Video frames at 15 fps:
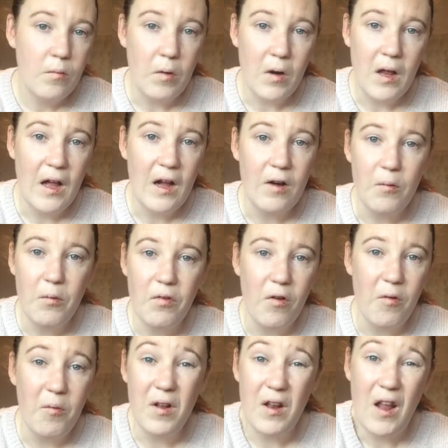want to help
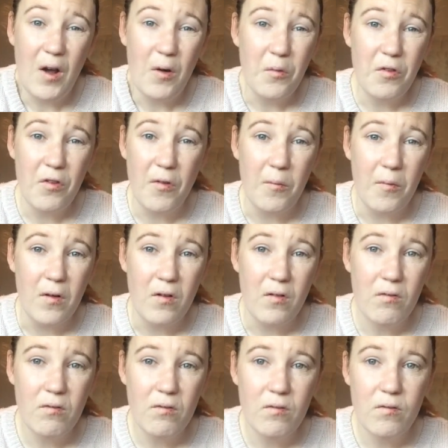someone, help someone.